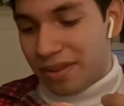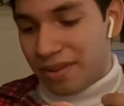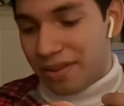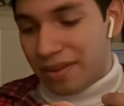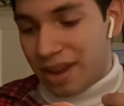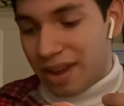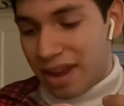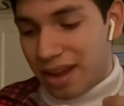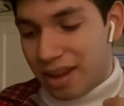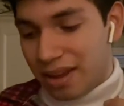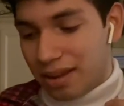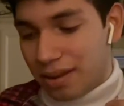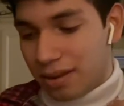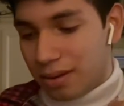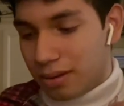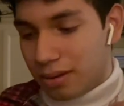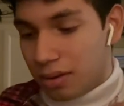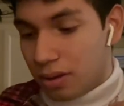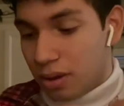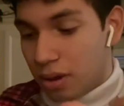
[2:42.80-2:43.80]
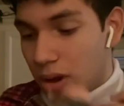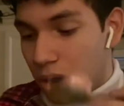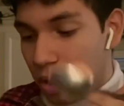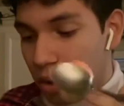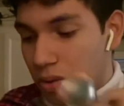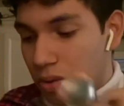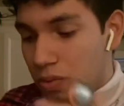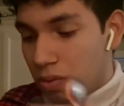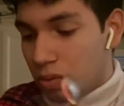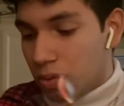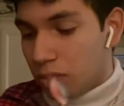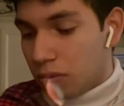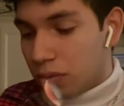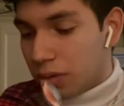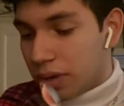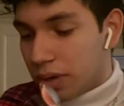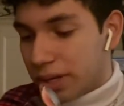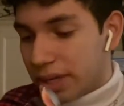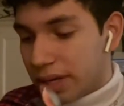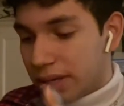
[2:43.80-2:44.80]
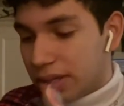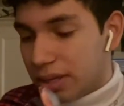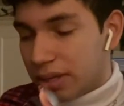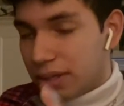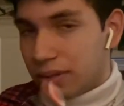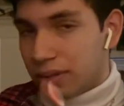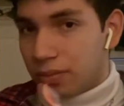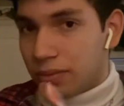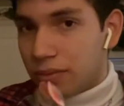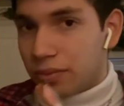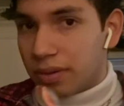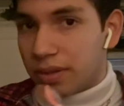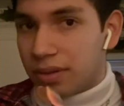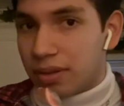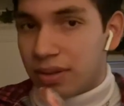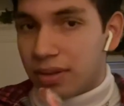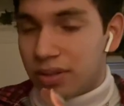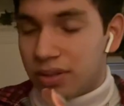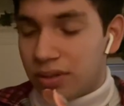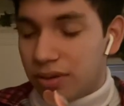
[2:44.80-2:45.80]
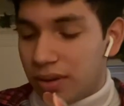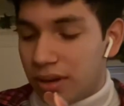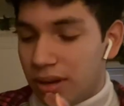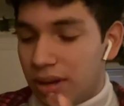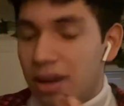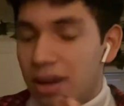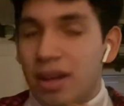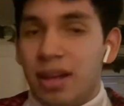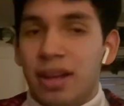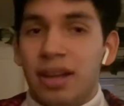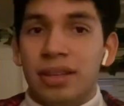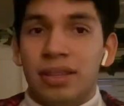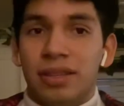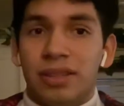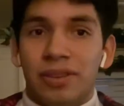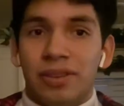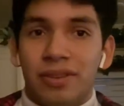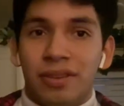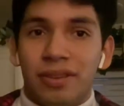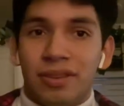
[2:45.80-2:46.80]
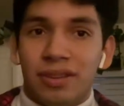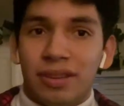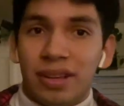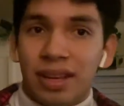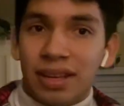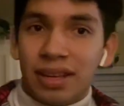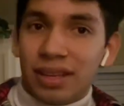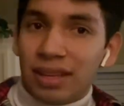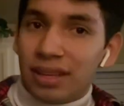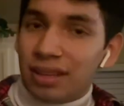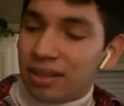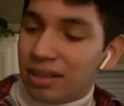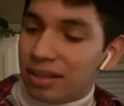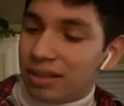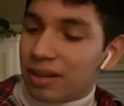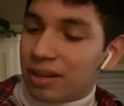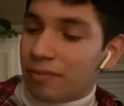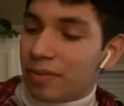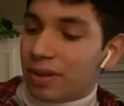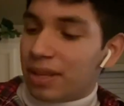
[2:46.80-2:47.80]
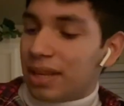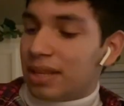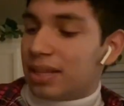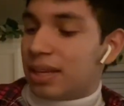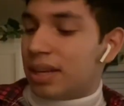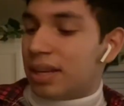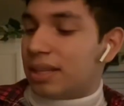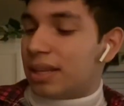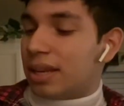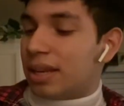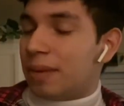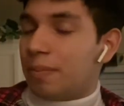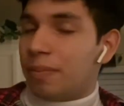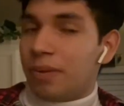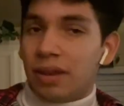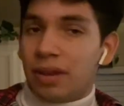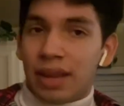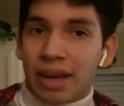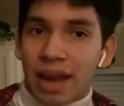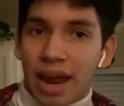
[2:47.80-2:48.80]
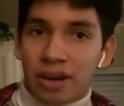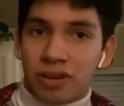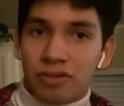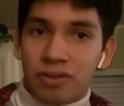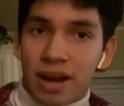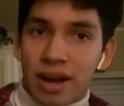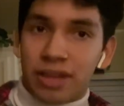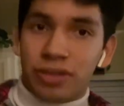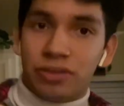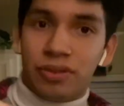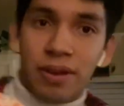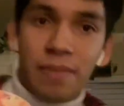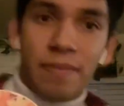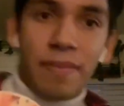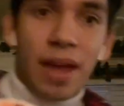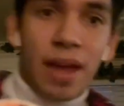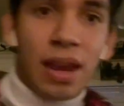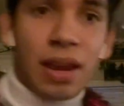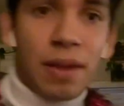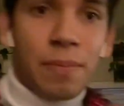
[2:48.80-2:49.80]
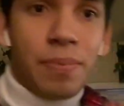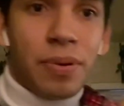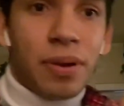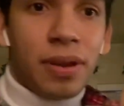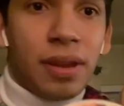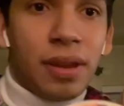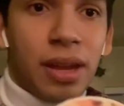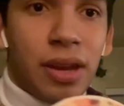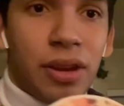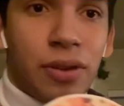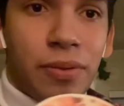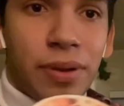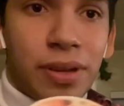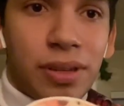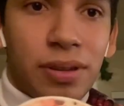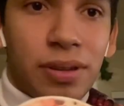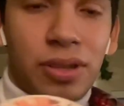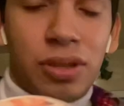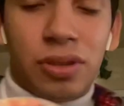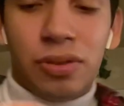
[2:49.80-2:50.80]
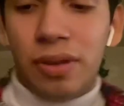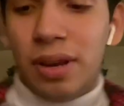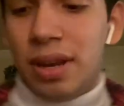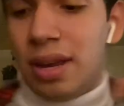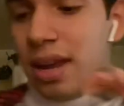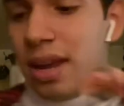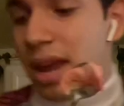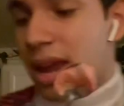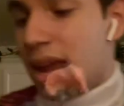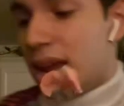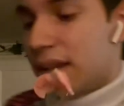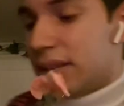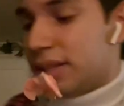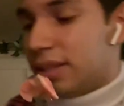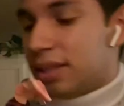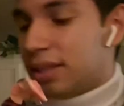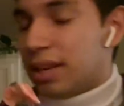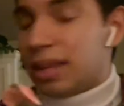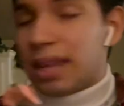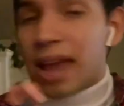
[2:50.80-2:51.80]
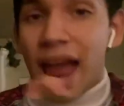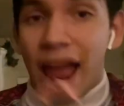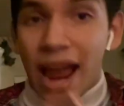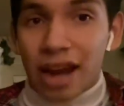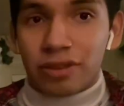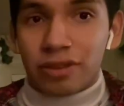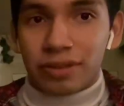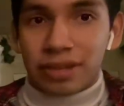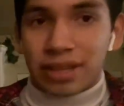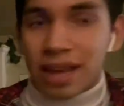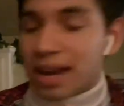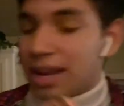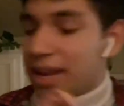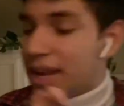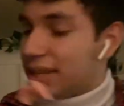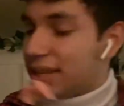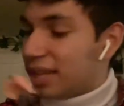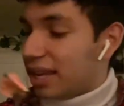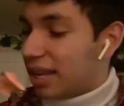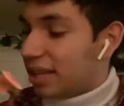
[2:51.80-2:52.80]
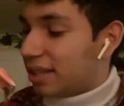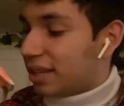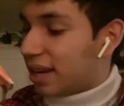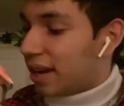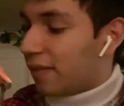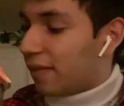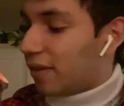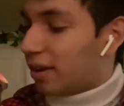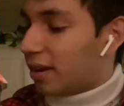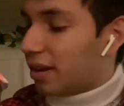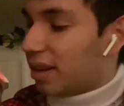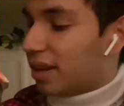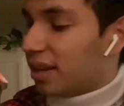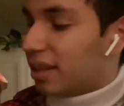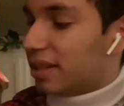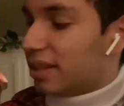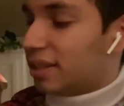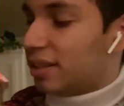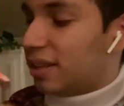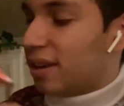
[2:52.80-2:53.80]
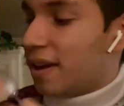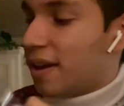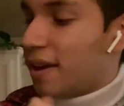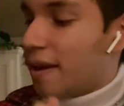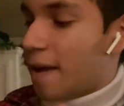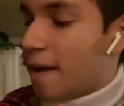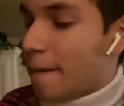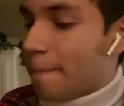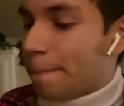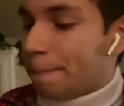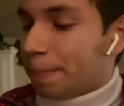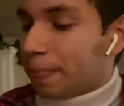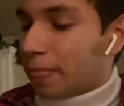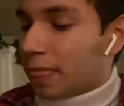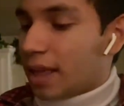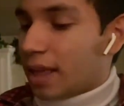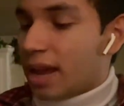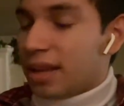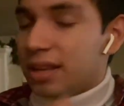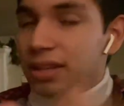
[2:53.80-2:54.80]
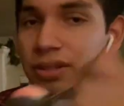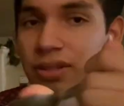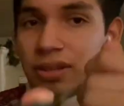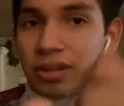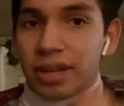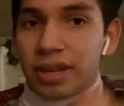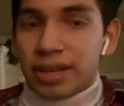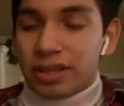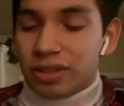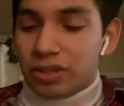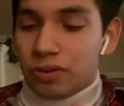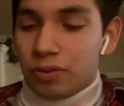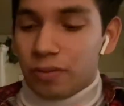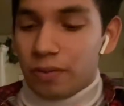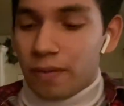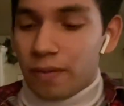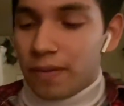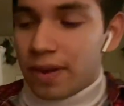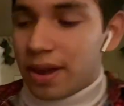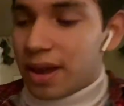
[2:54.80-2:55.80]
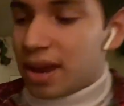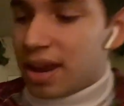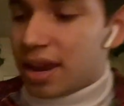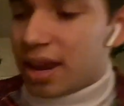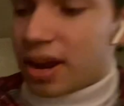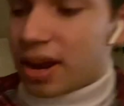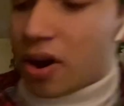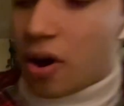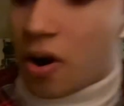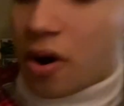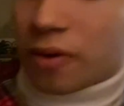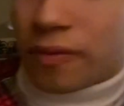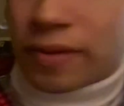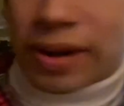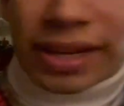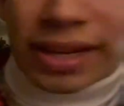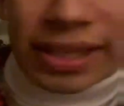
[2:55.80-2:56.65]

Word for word: Okay. Oh, there's actually some Christmas tree. So uh, looks like what they did is that they put like actual ice cream and they put like Christmas tree cakes, like the actual snack cakes inside of it because I just took like a scoop of it and I could already